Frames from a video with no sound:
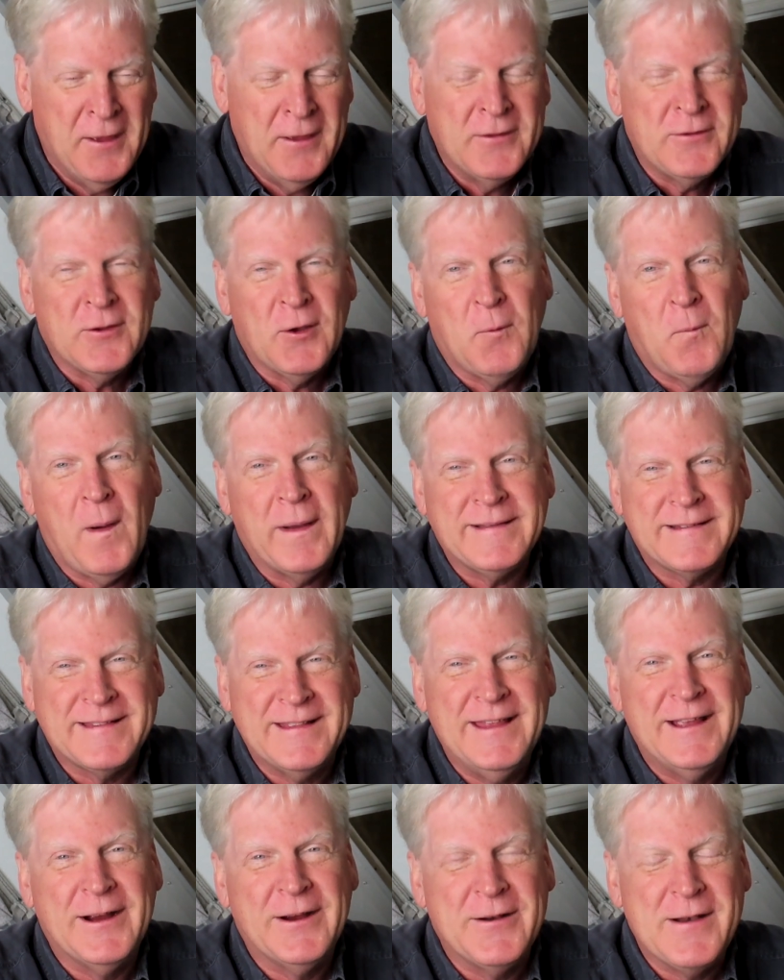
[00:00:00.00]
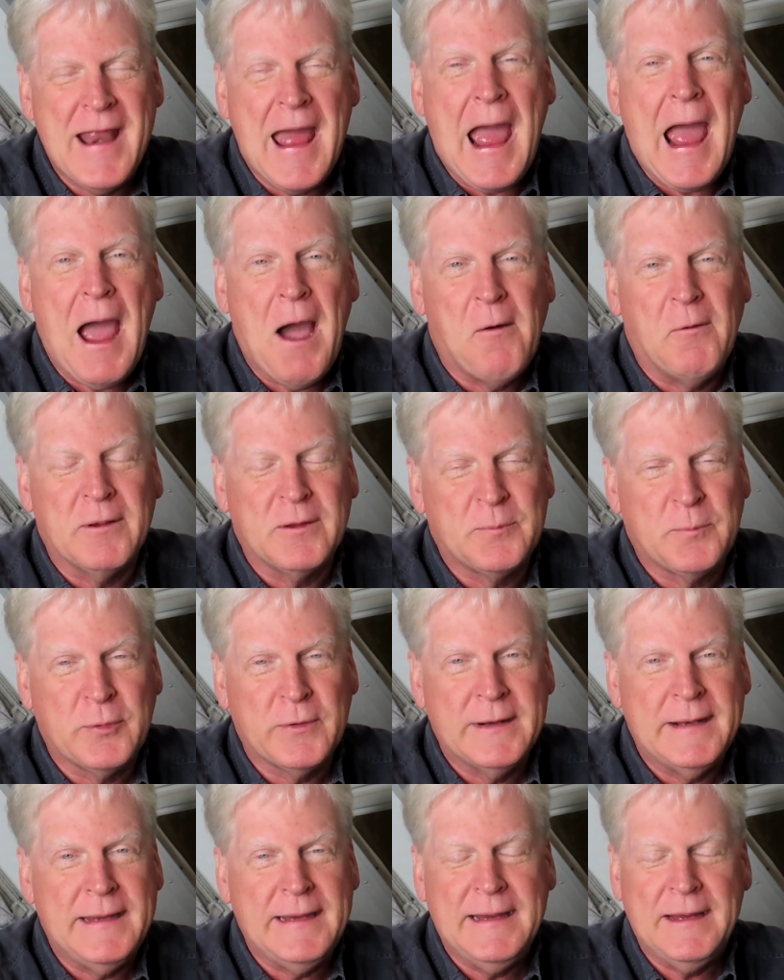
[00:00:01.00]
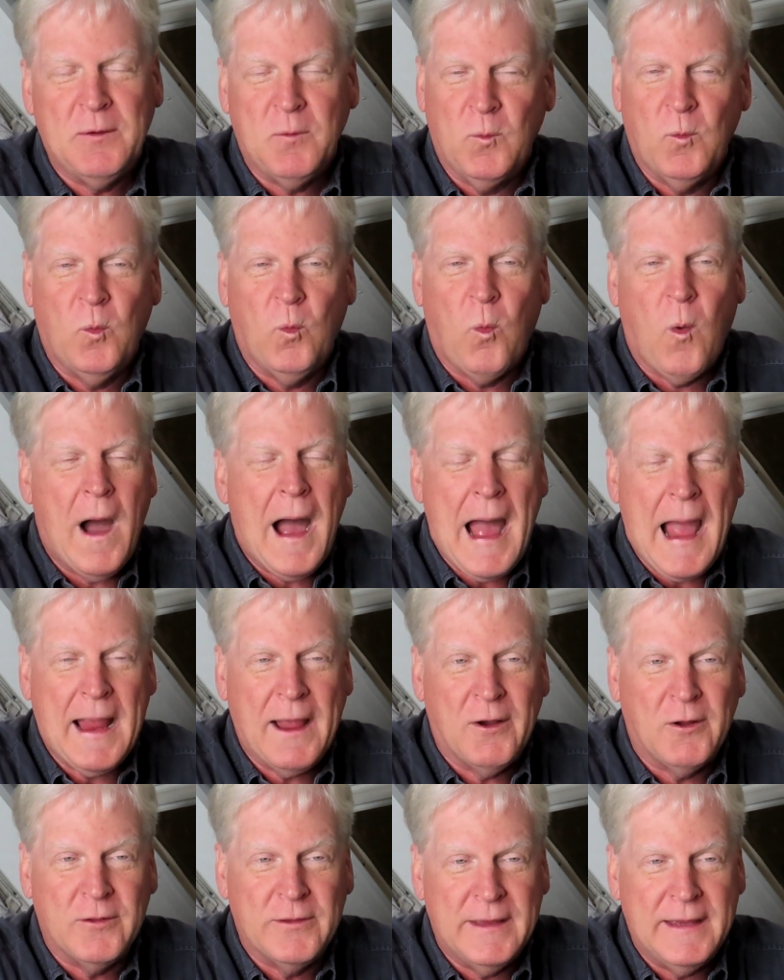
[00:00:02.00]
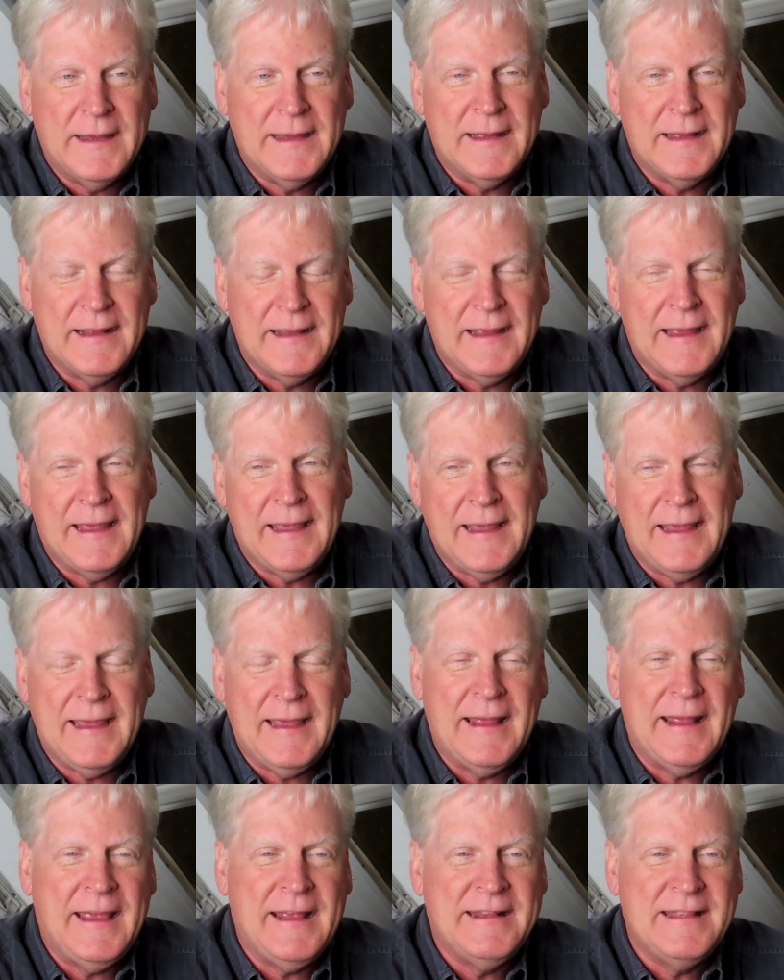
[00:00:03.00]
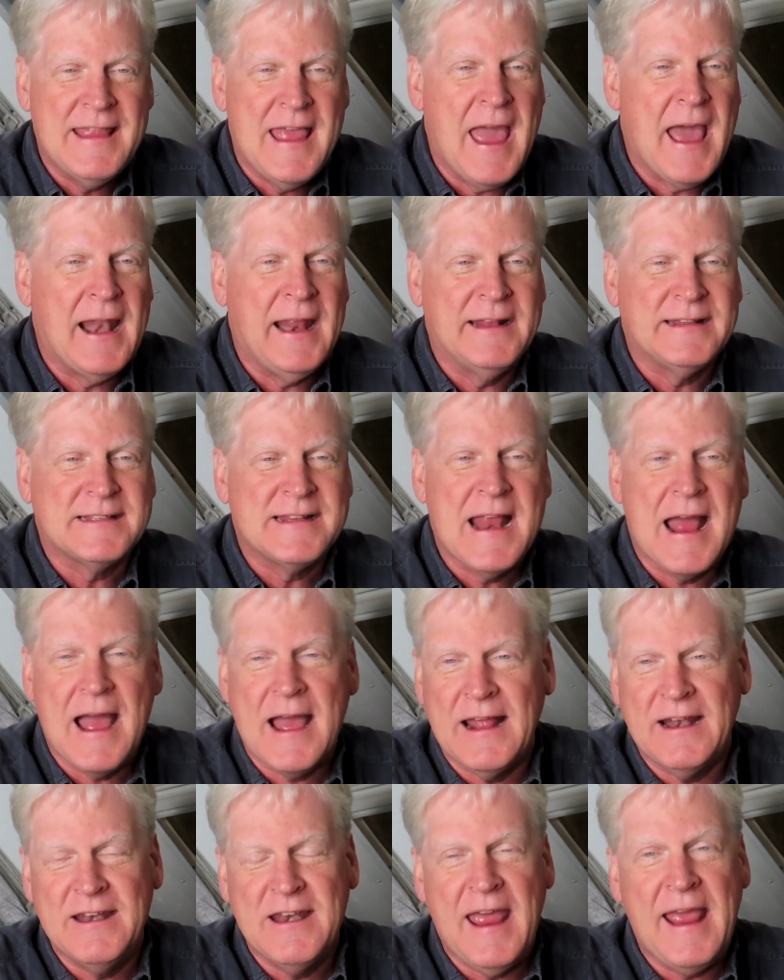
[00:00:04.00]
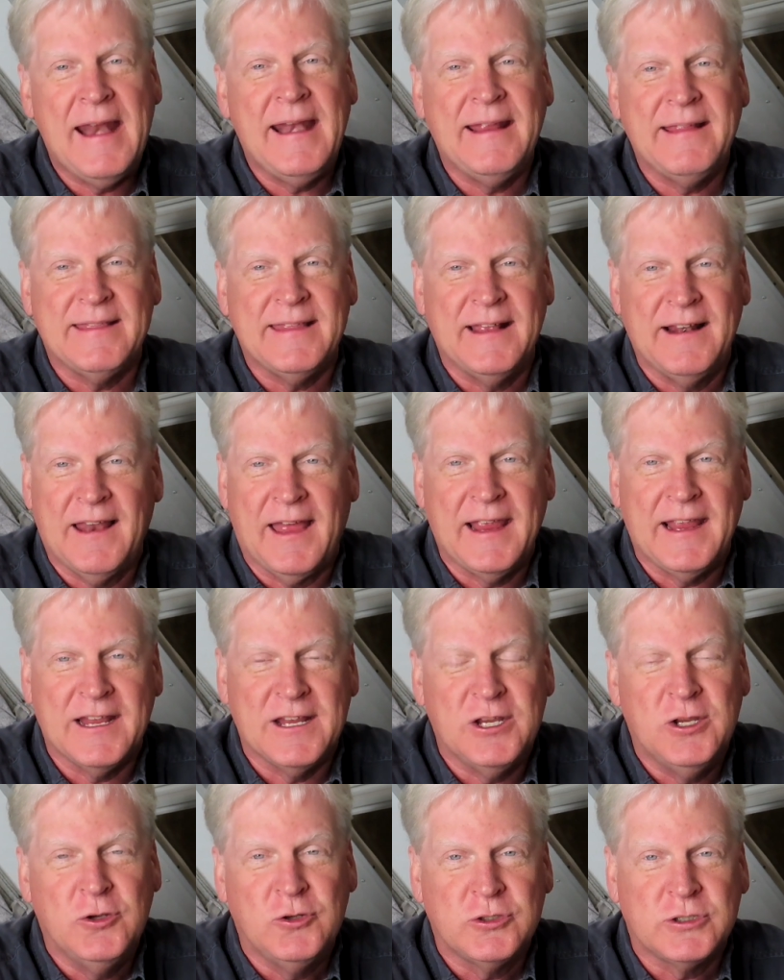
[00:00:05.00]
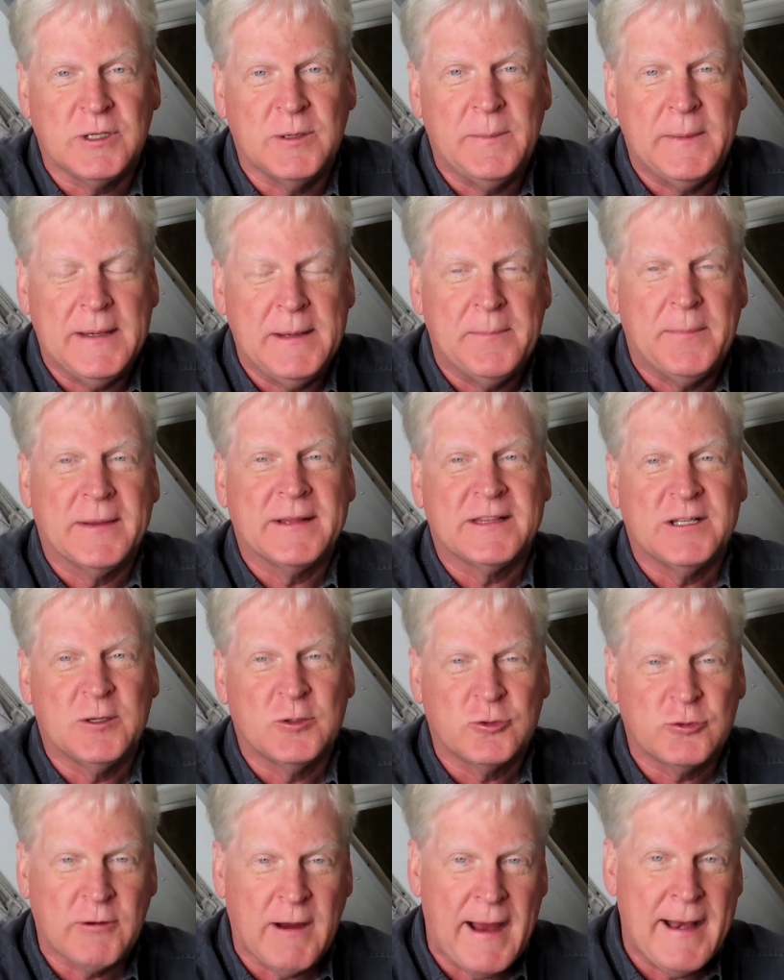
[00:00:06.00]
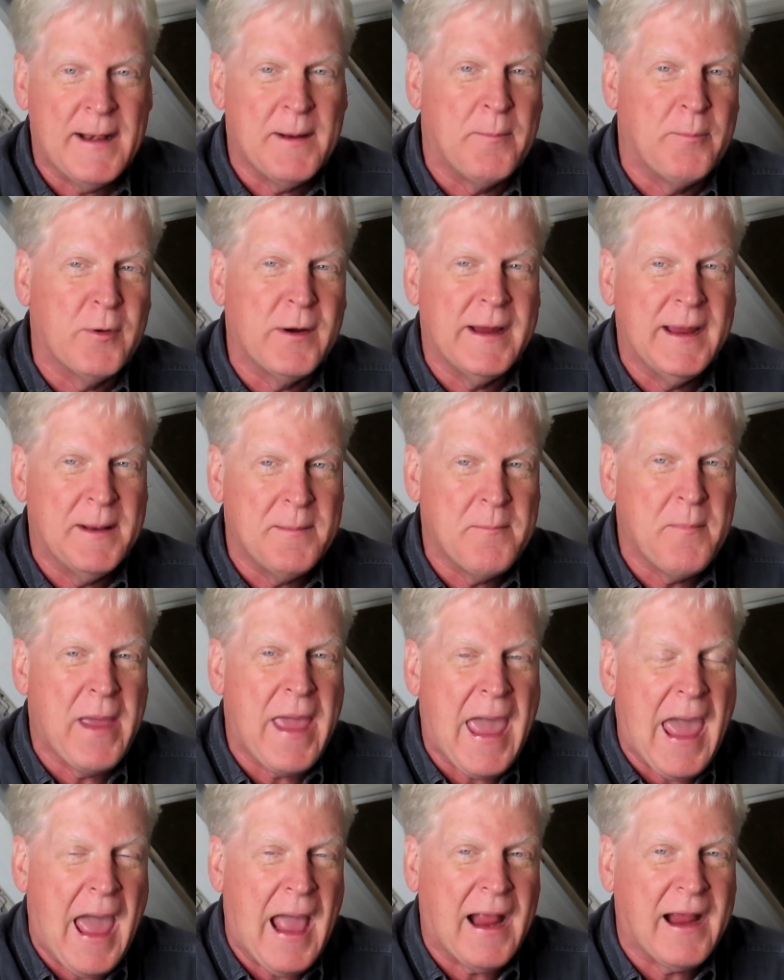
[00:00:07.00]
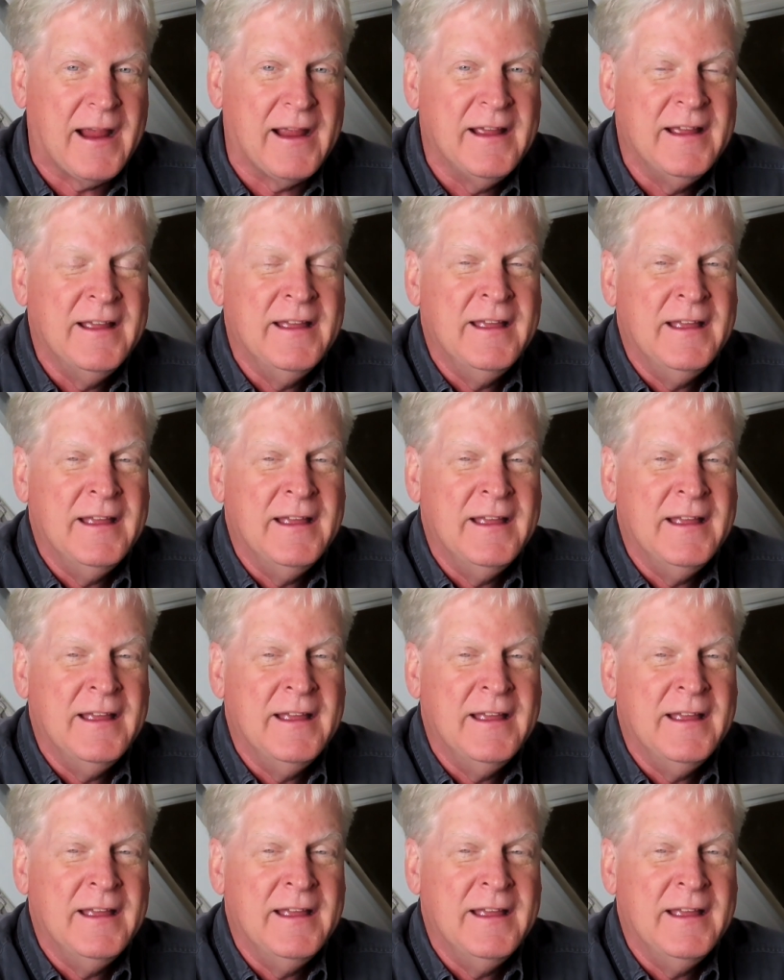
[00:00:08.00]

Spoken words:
So what's there now is pretty wild in that it's not anything like it used to be, but they're trying to bring it back